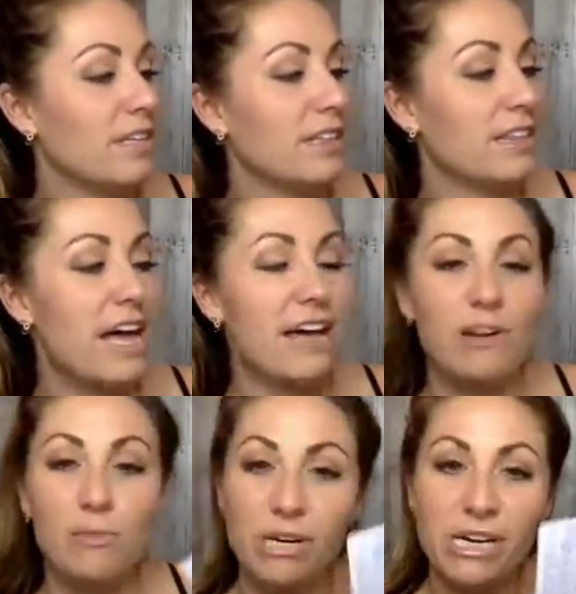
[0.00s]
Love,
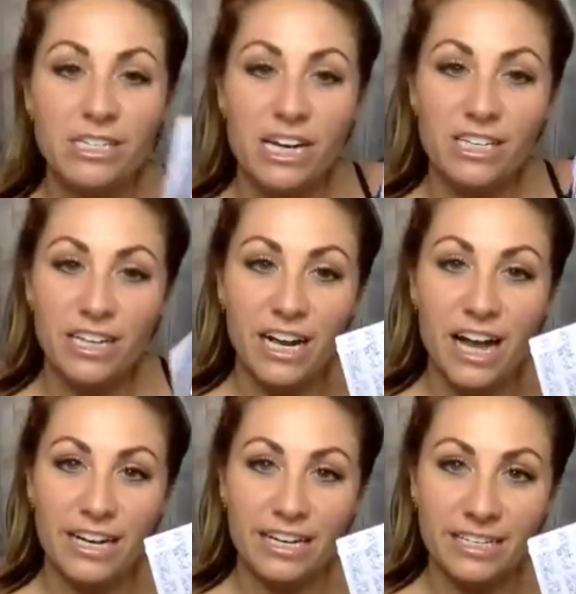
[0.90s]
appreciation, and
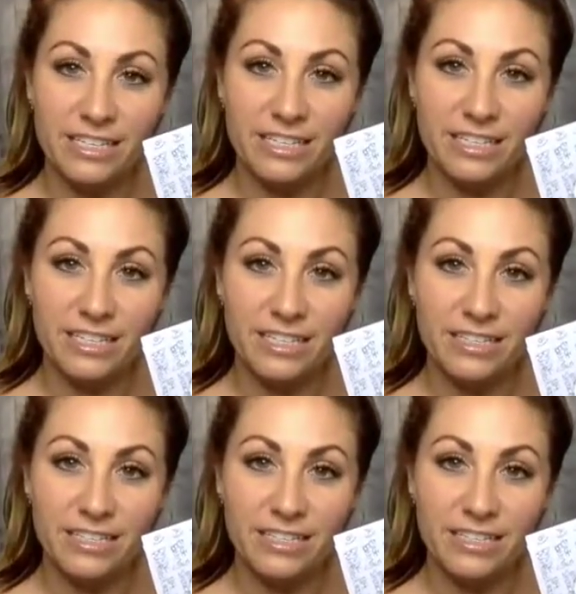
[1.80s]
kindness